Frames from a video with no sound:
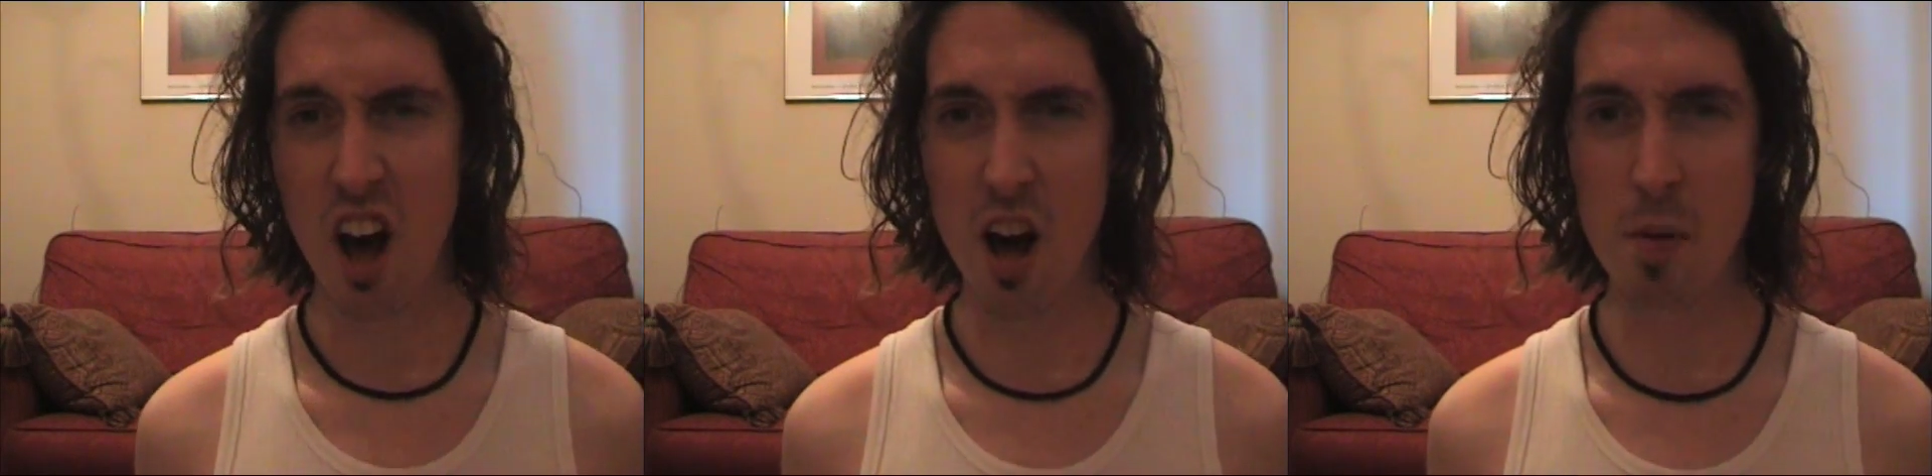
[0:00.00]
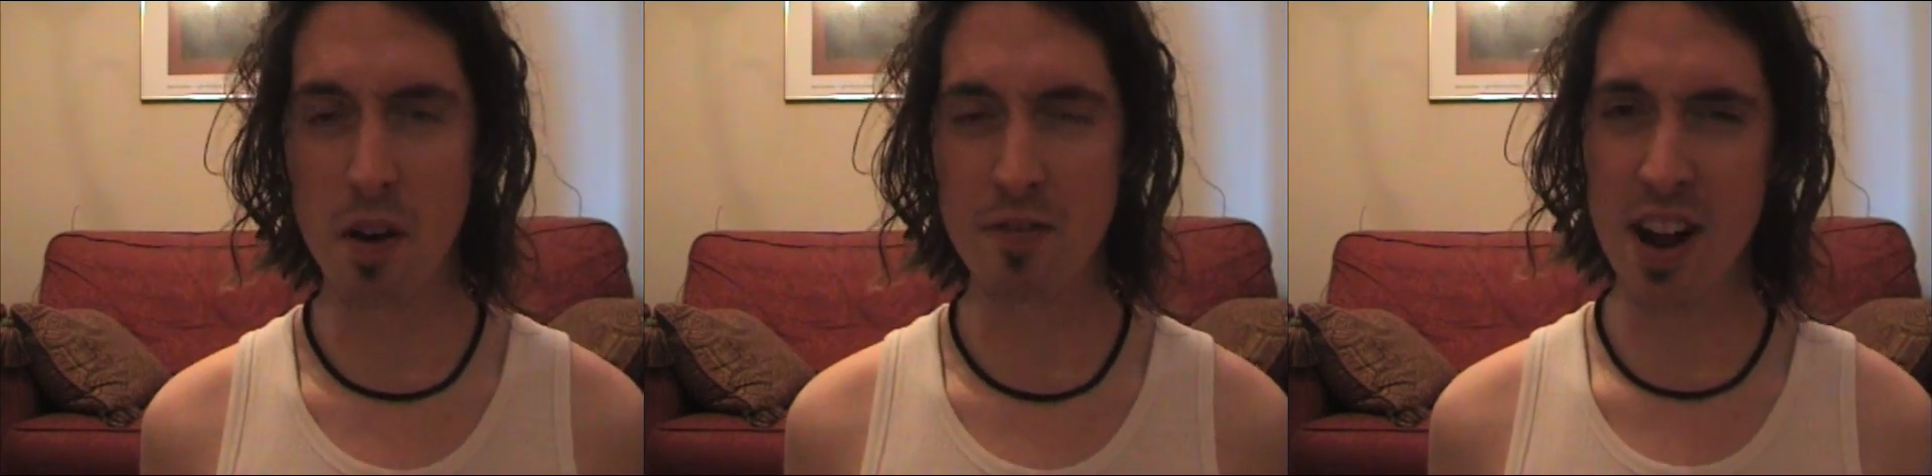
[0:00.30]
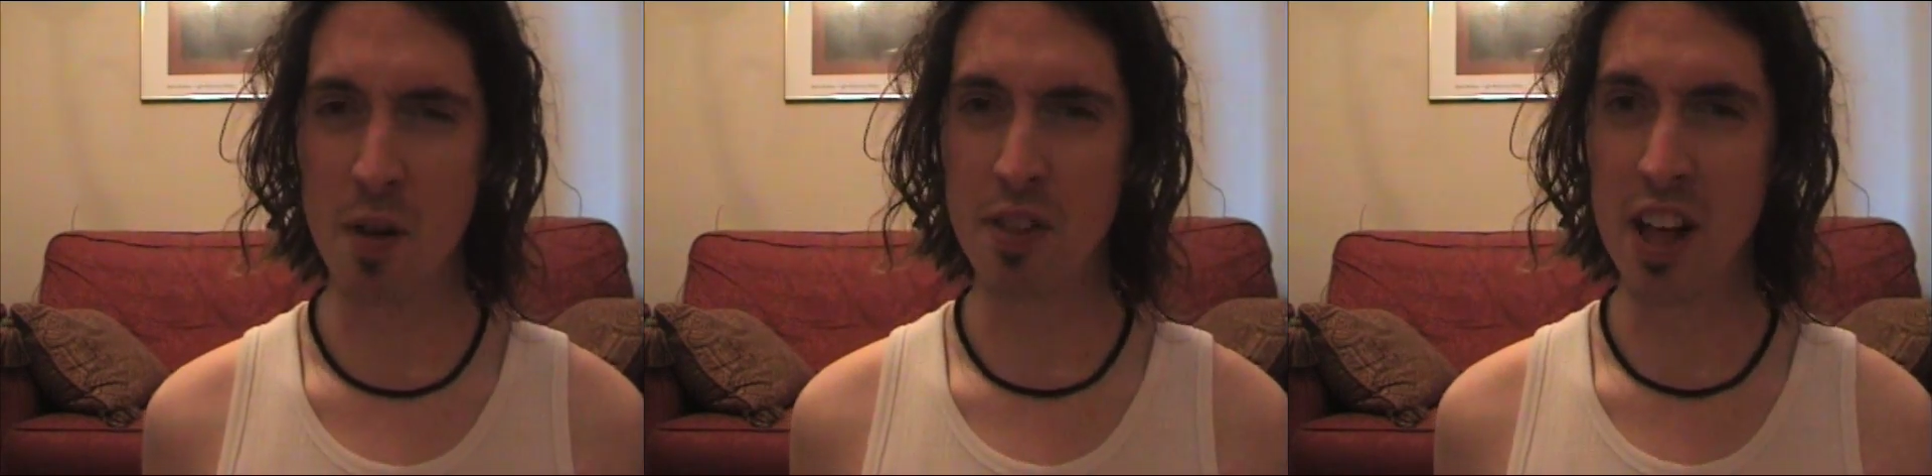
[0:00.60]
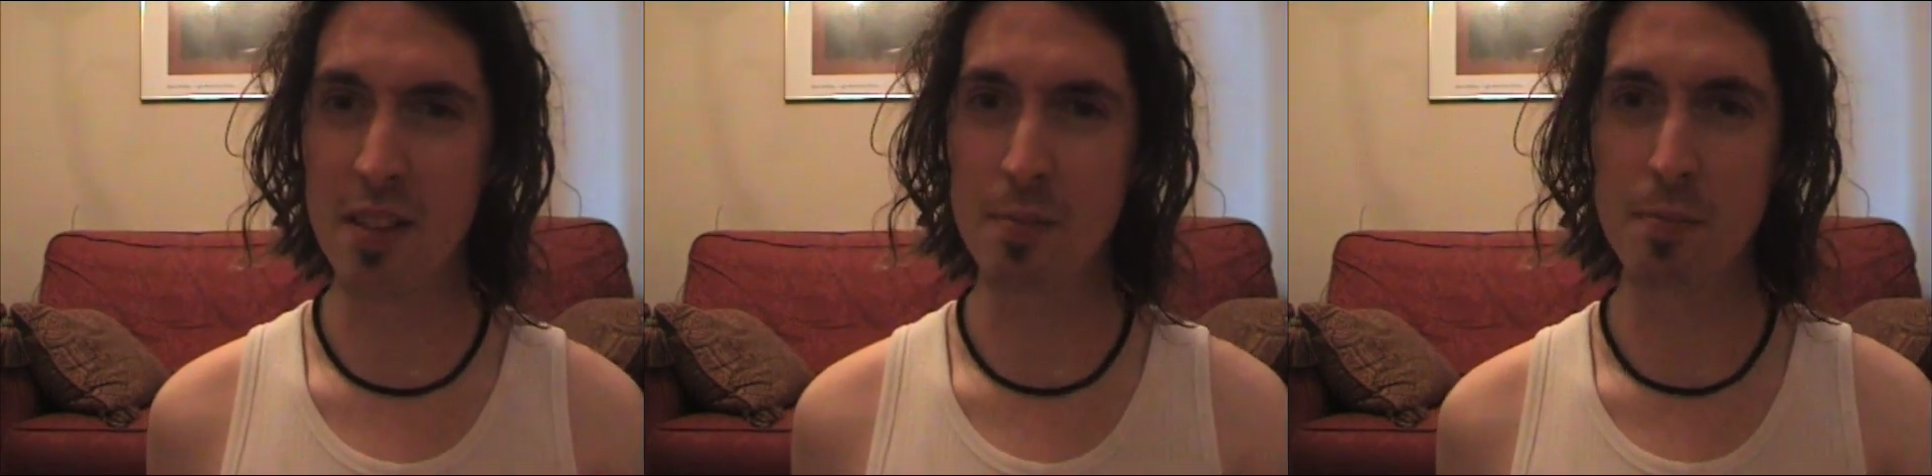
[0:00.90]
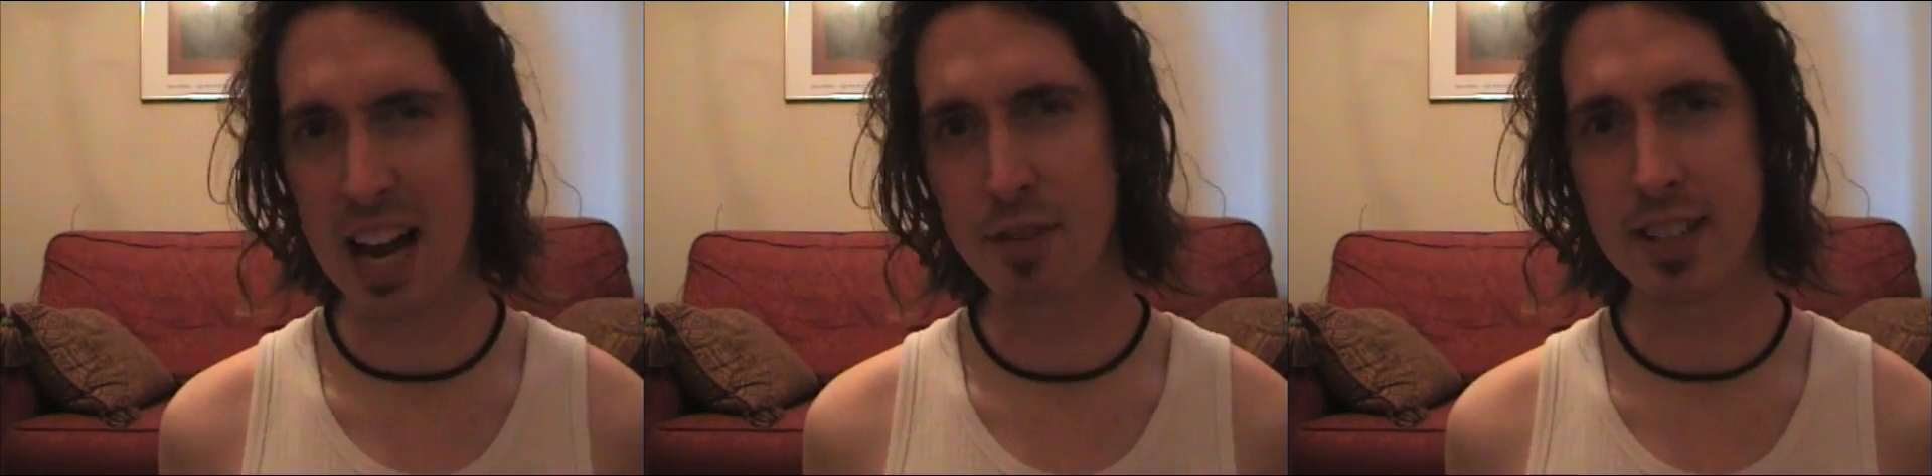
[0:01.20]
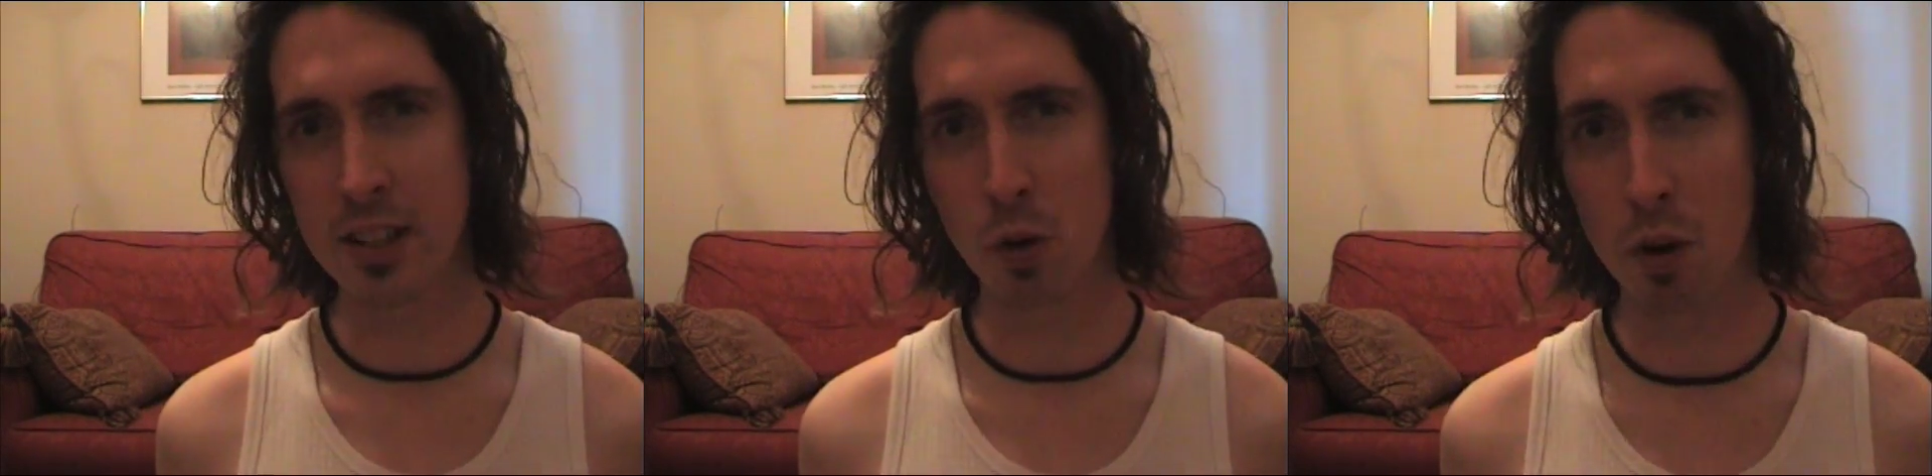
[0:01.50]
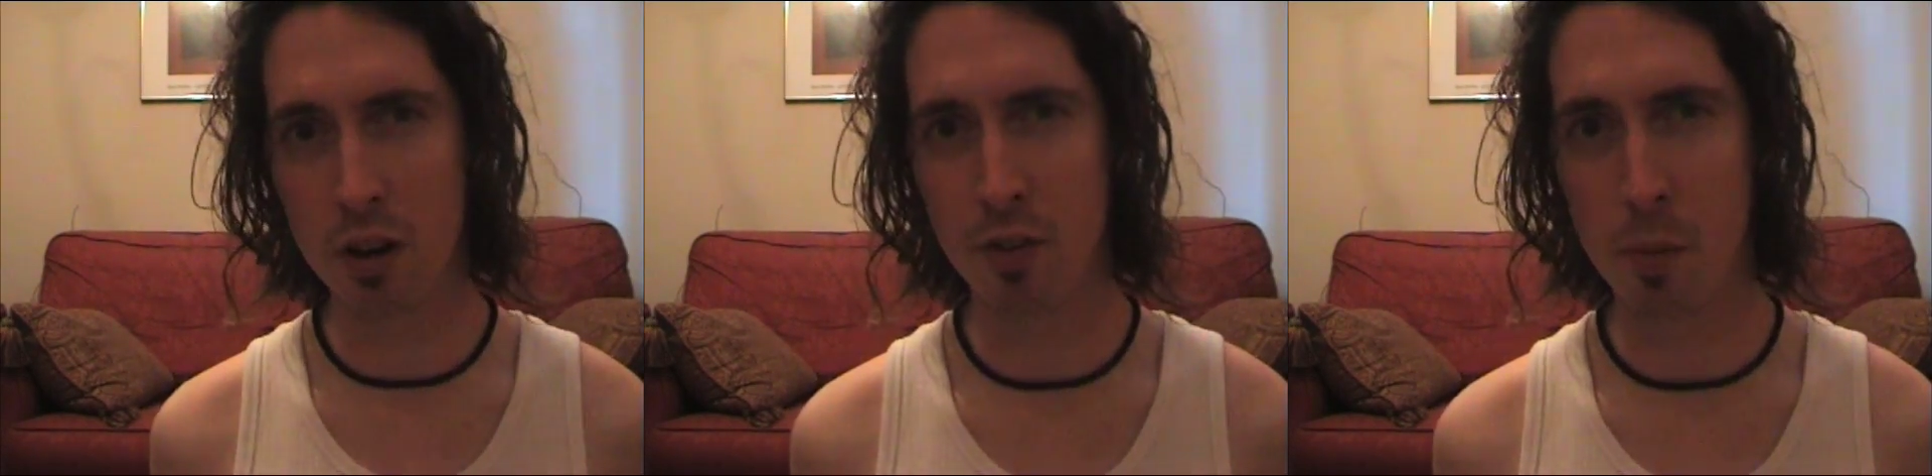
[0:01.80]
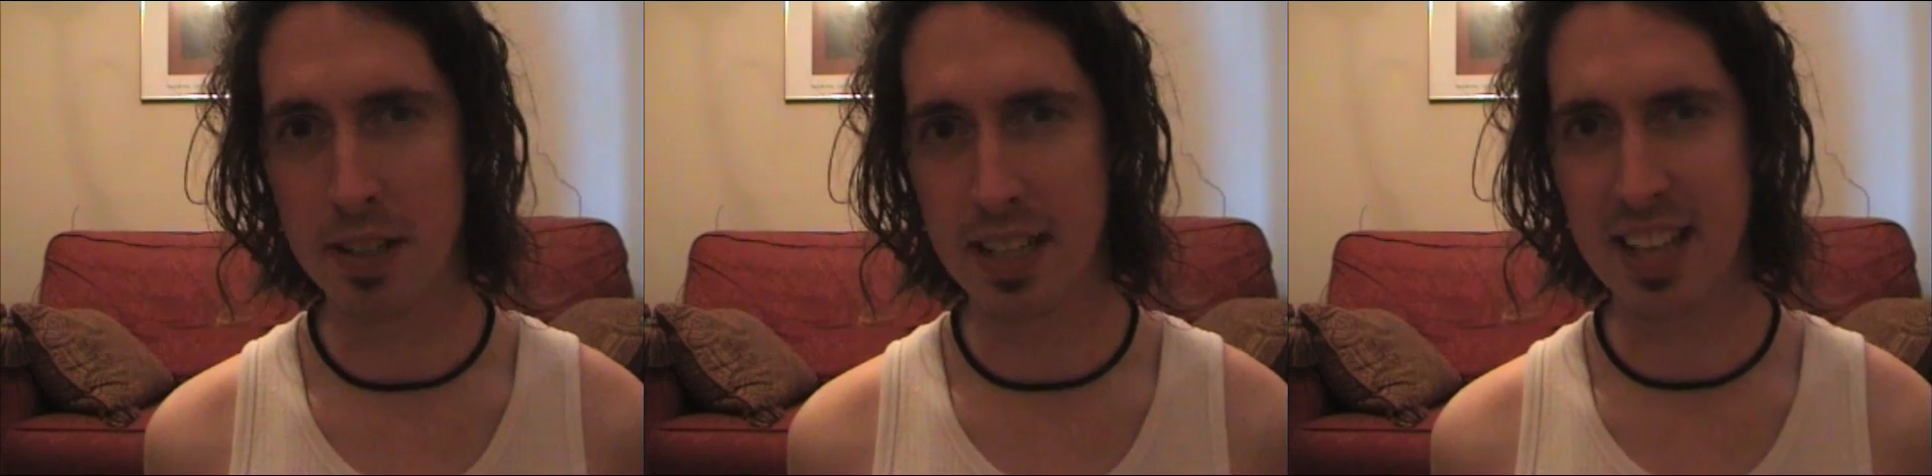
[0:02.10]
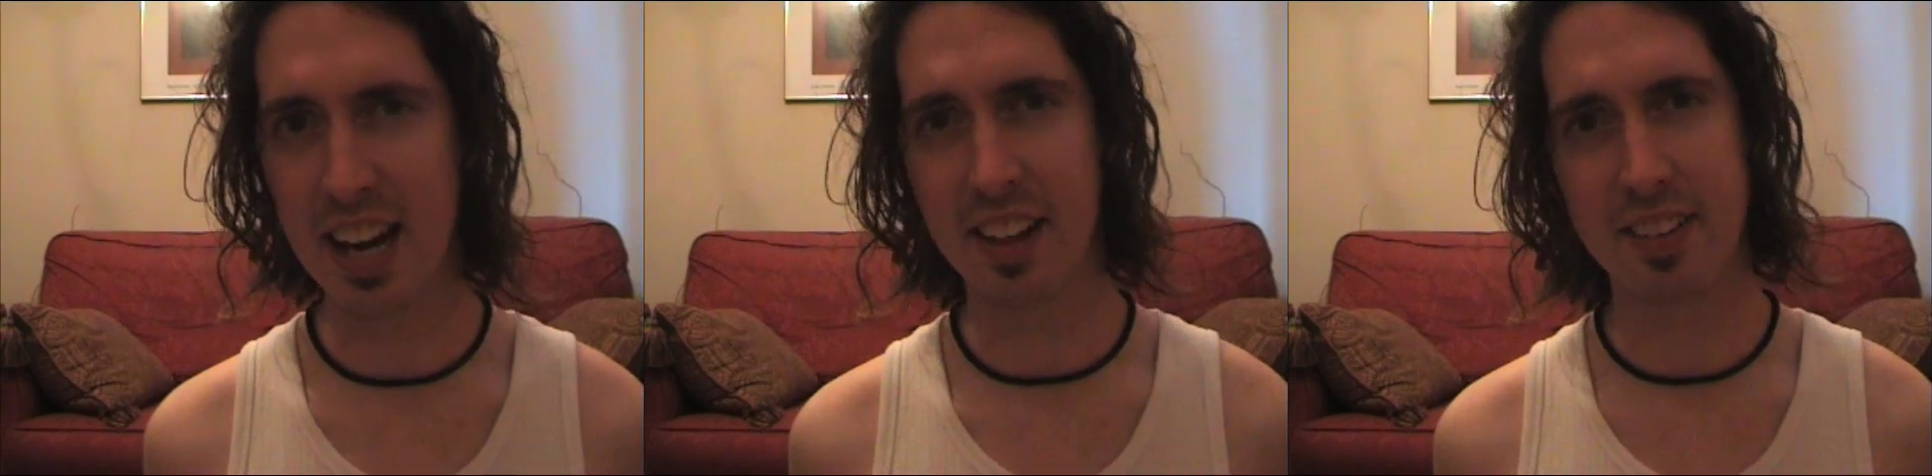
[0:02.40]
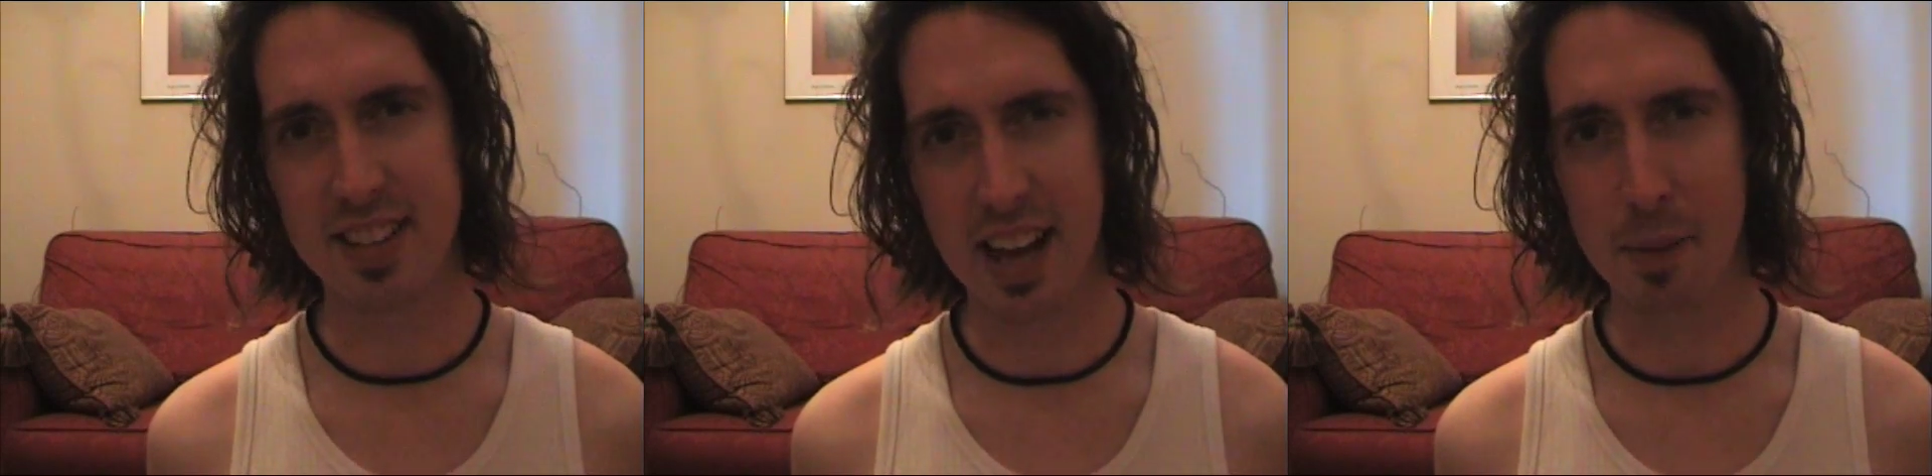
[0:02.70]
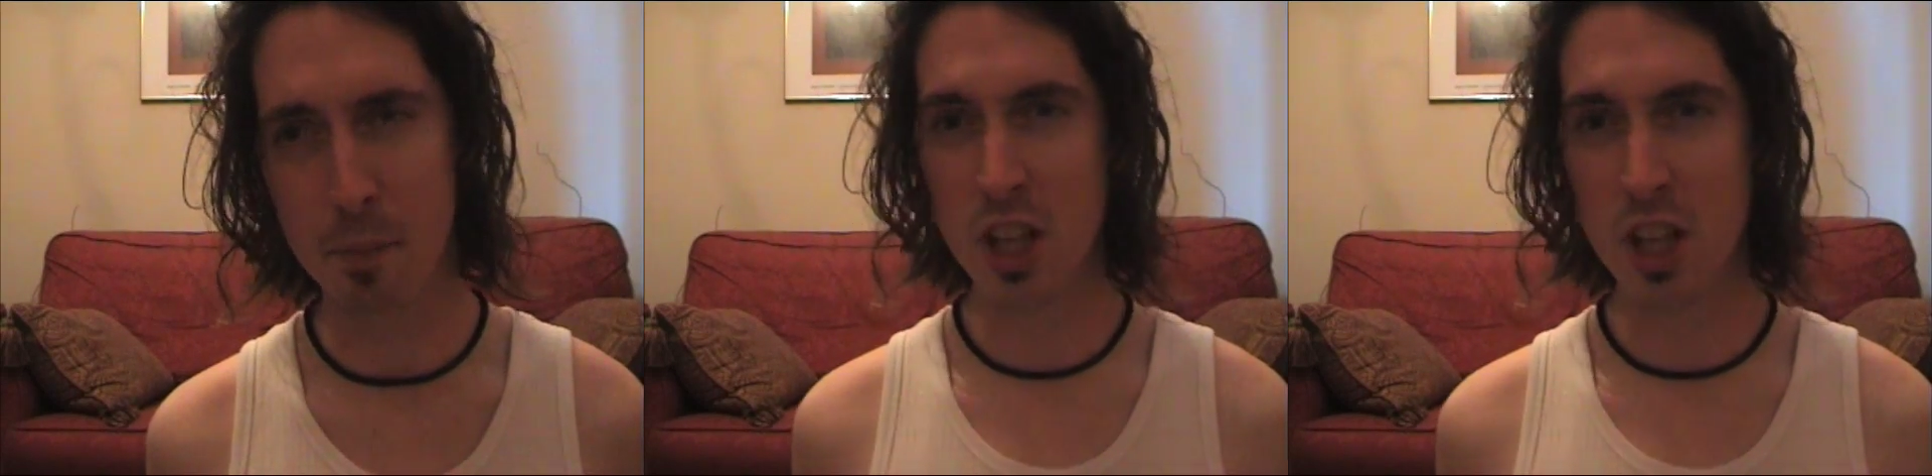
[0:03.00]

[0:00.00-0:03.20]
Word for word: um, I've found that every single one of them is exactly the same.